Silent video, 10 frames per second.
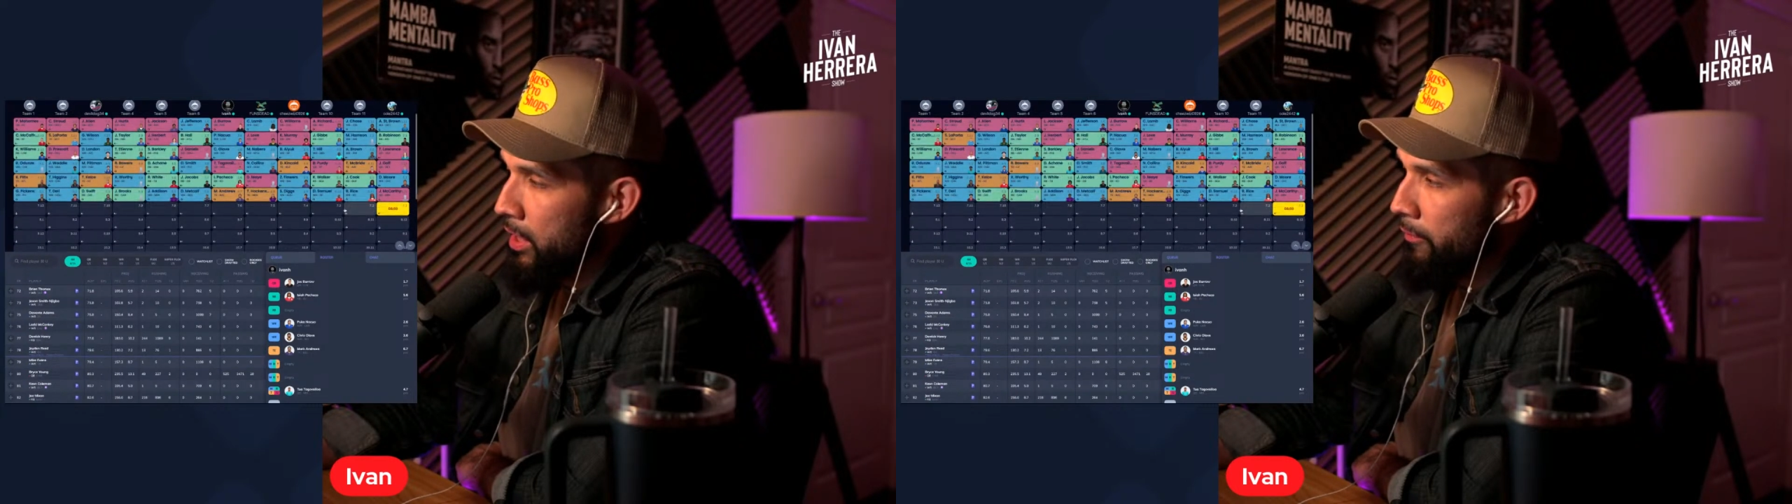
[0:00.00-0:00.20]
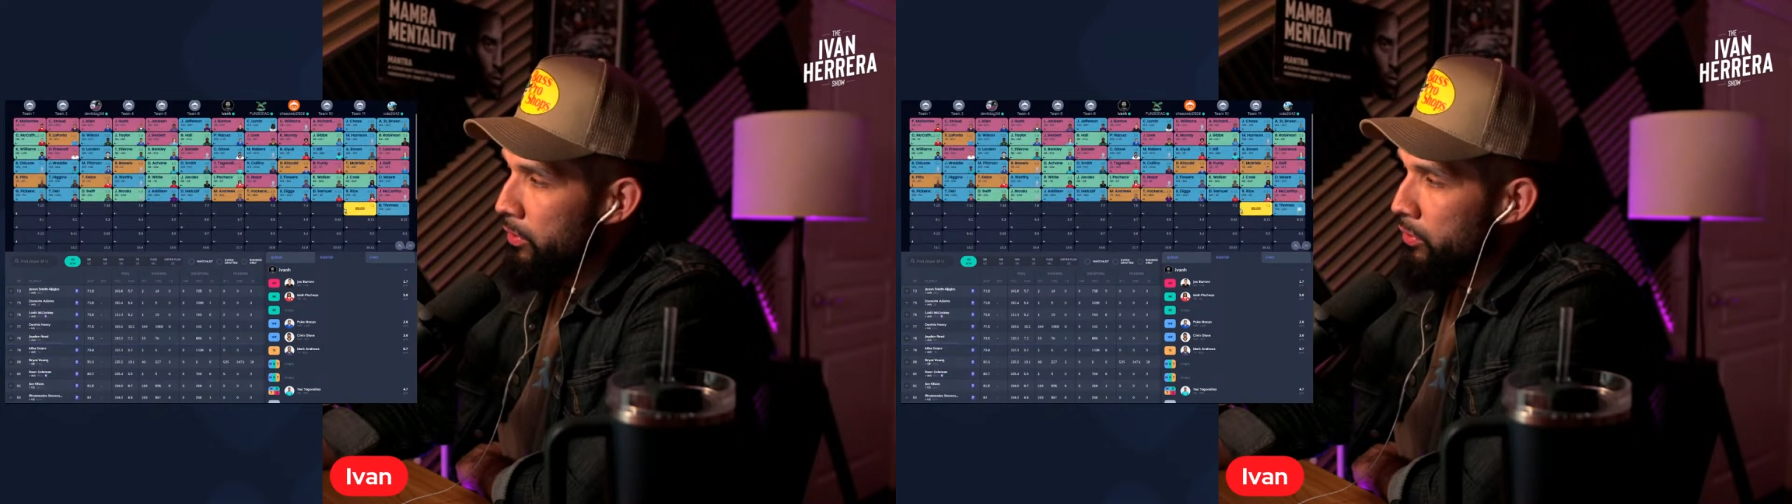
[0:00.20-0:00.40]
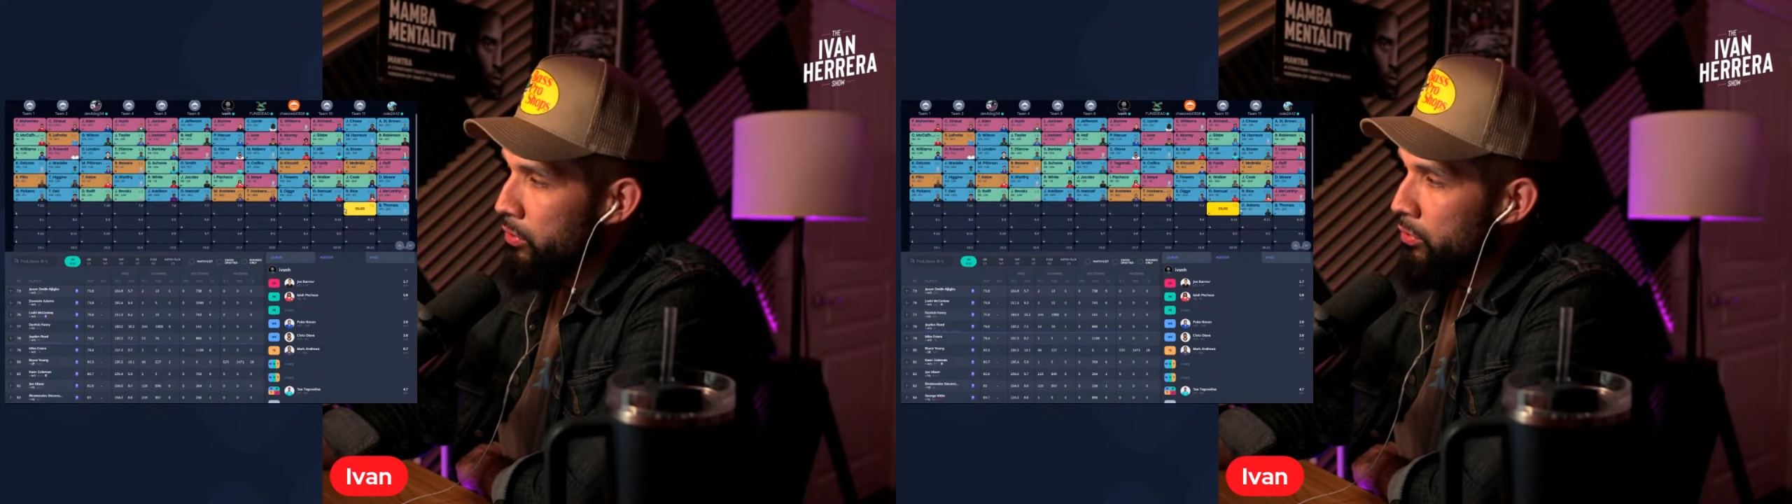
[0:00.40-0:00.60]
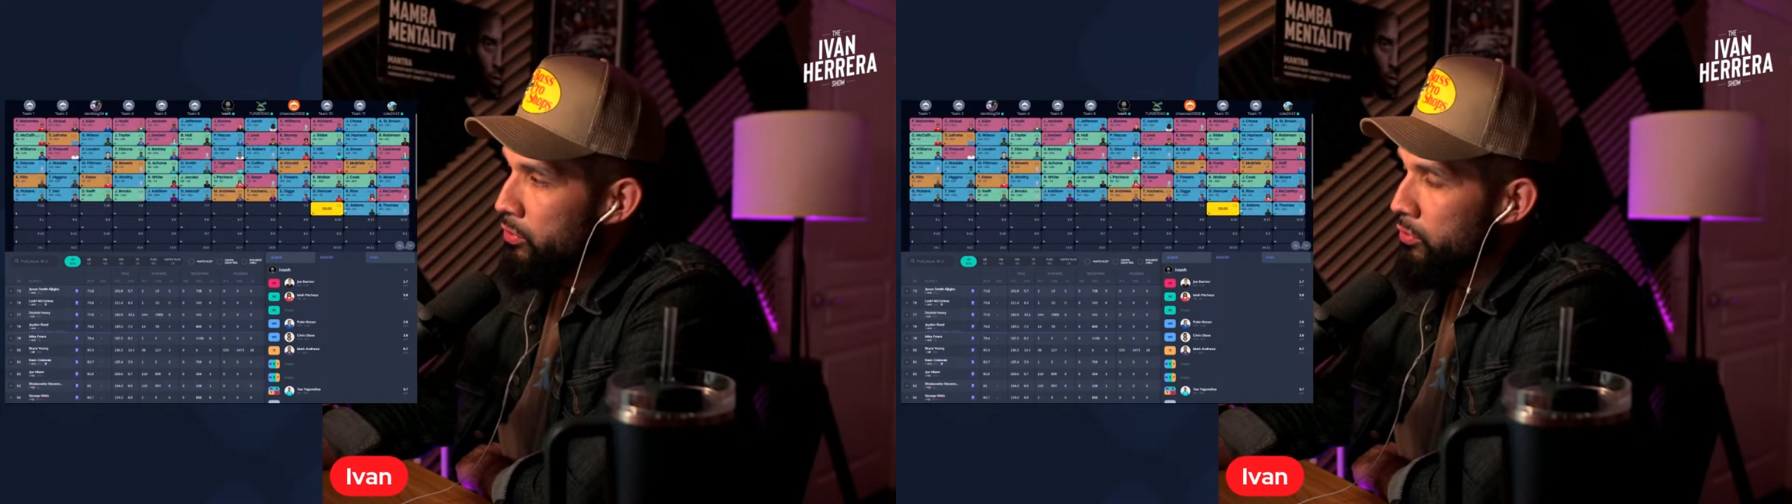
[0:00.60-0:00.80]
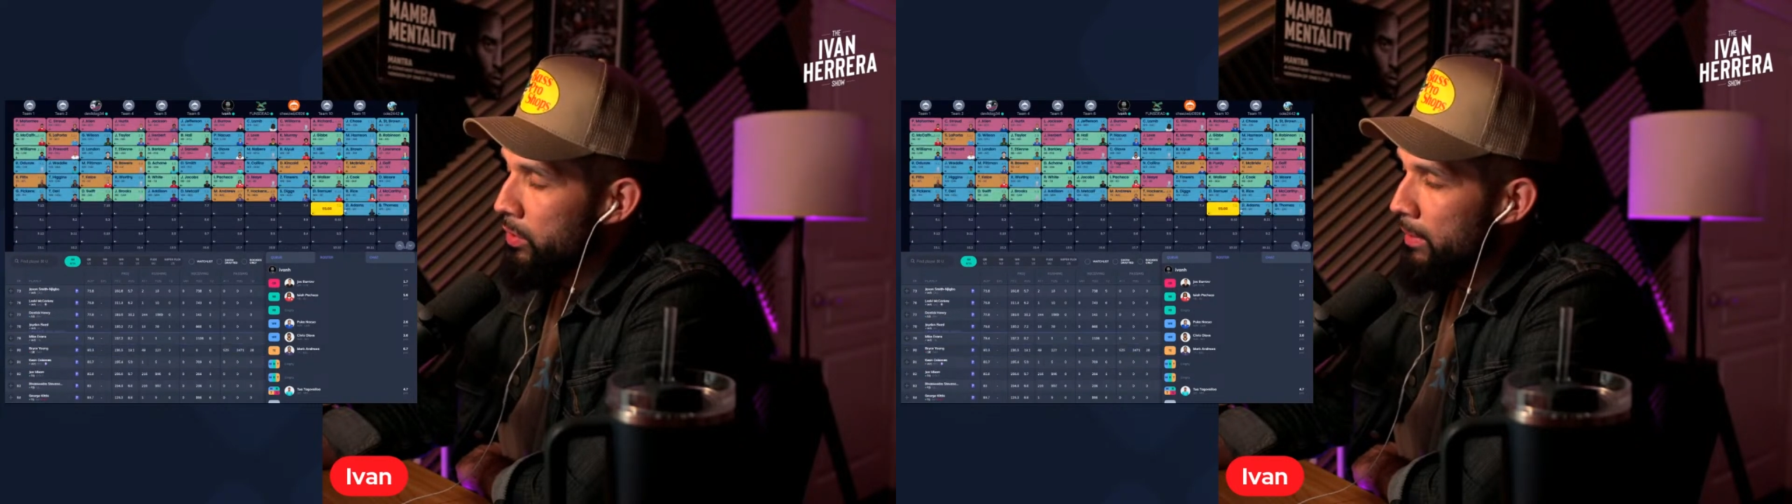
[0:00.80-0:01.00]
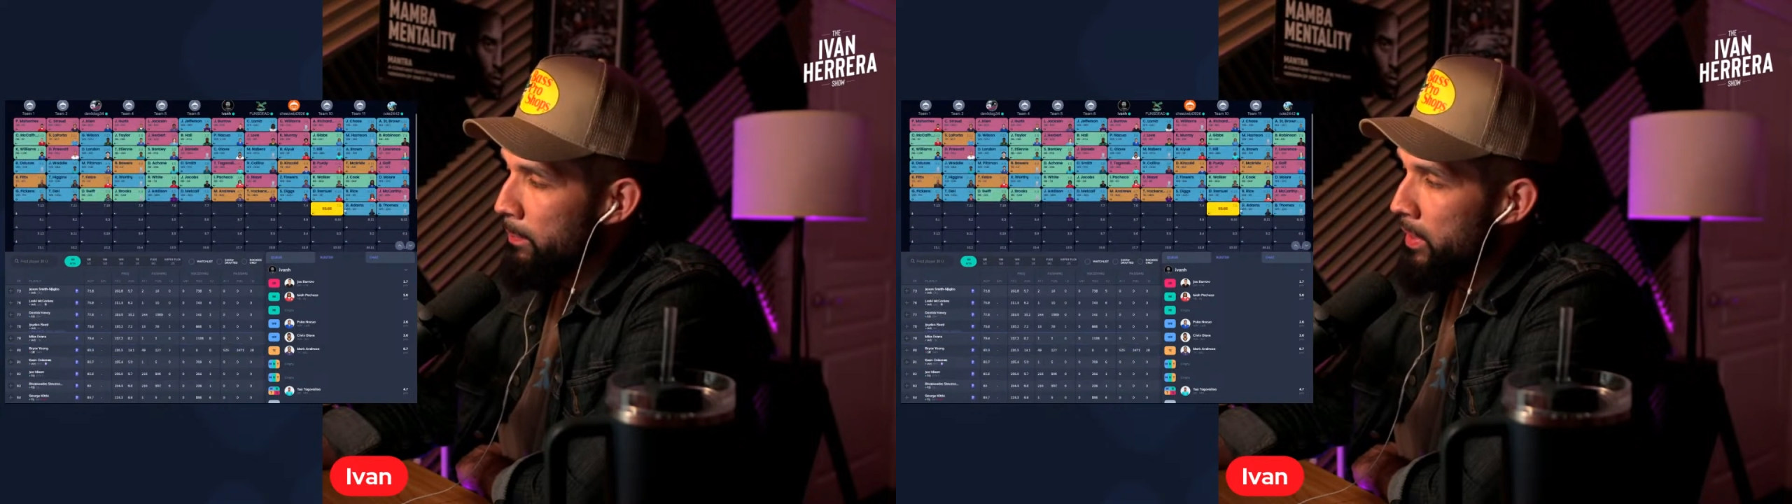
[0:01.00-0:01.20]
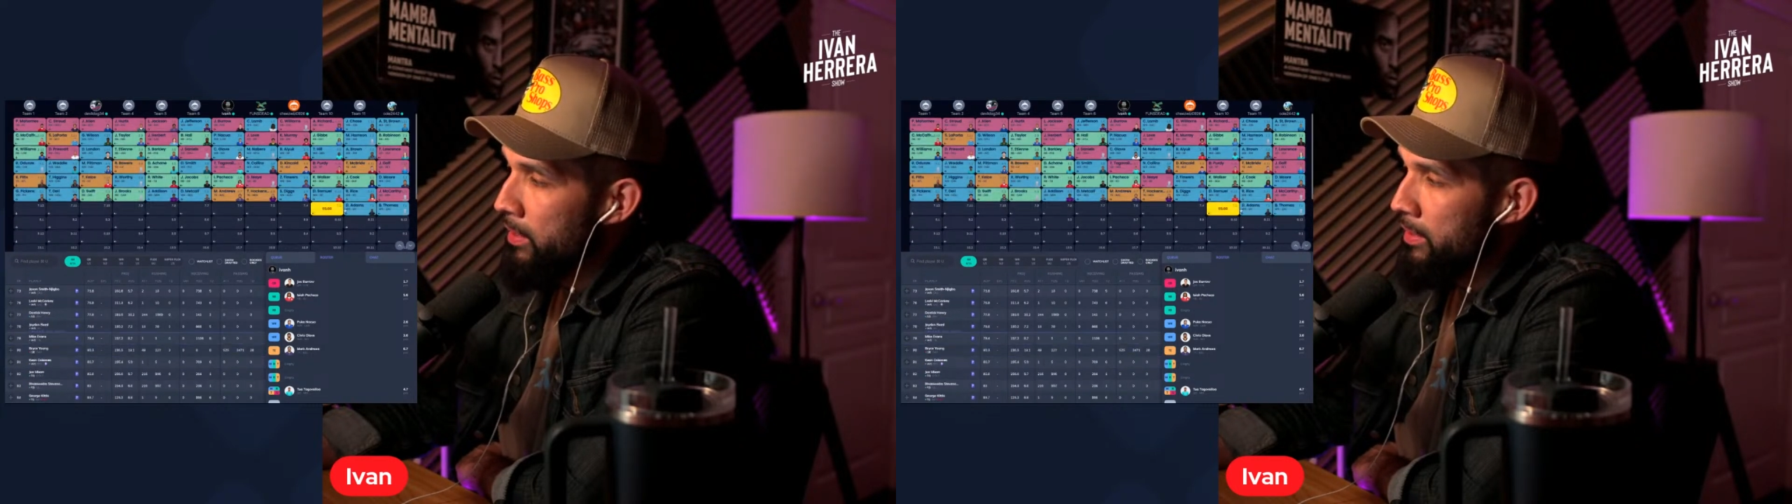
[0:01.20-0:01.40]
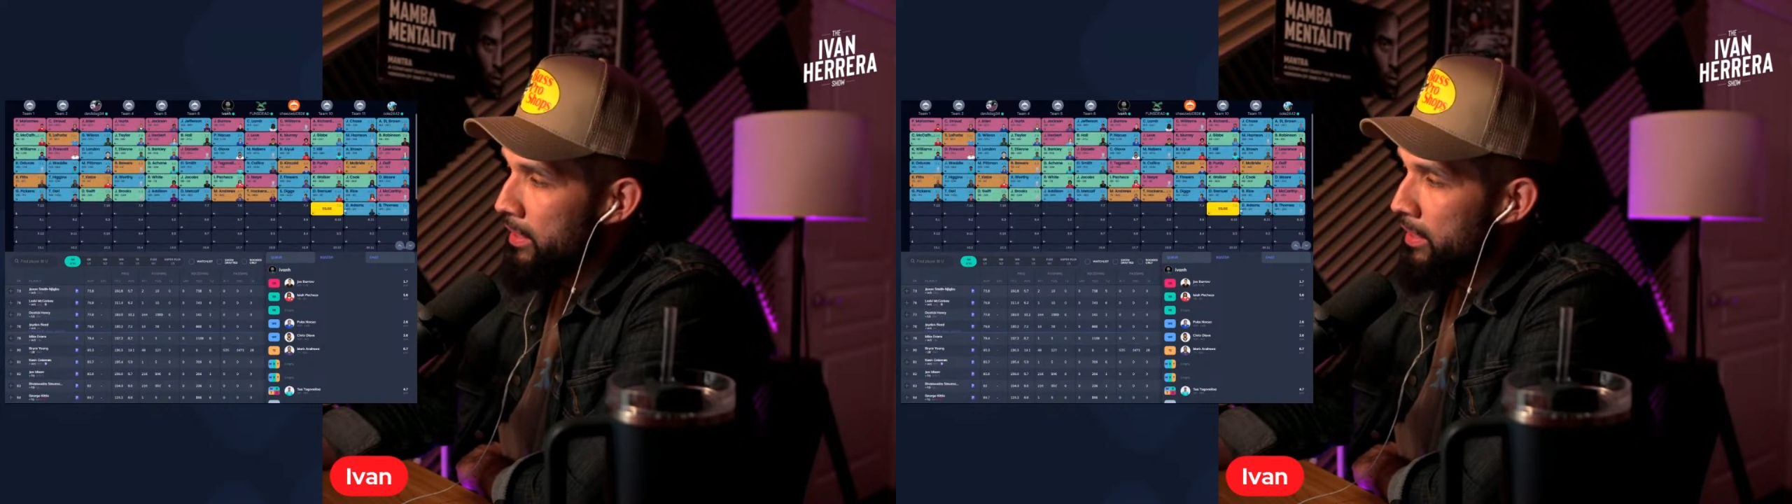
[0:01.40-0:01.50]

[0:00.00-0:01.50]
off with 2 straight picks,